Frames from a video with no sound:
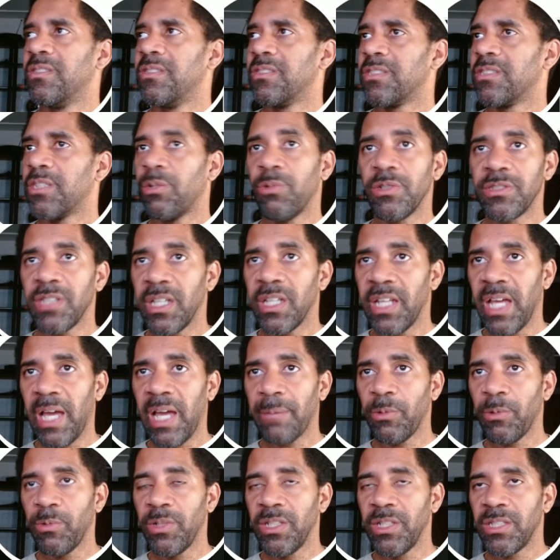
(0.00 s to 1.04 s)
So what's going to
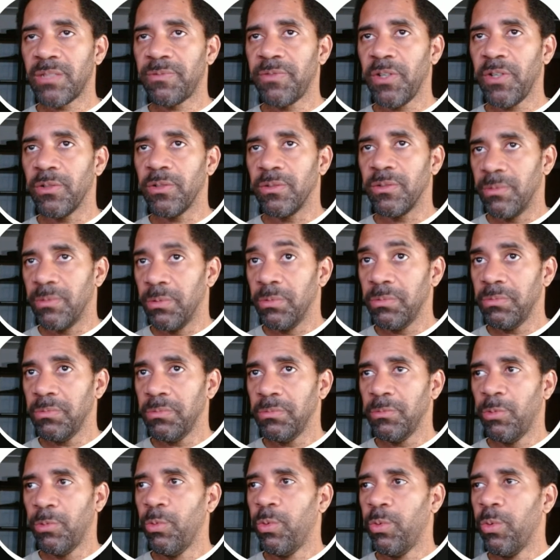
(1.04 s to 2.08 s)
happen when it's 4?
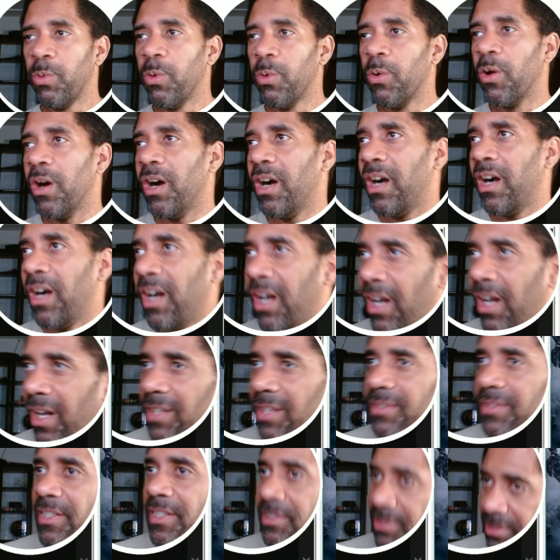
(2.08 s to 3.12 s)

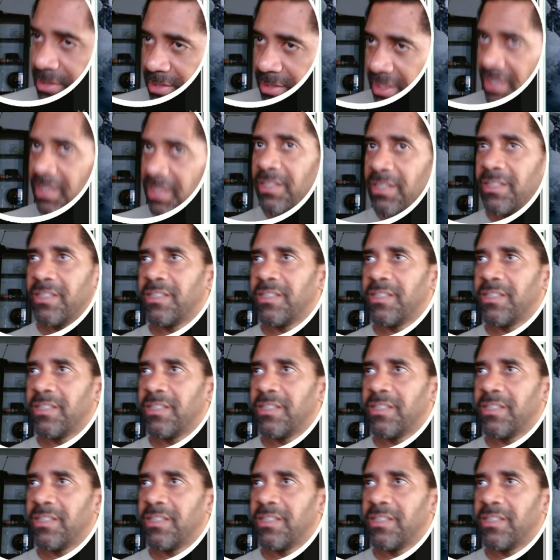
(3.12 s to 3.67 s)
Let's see.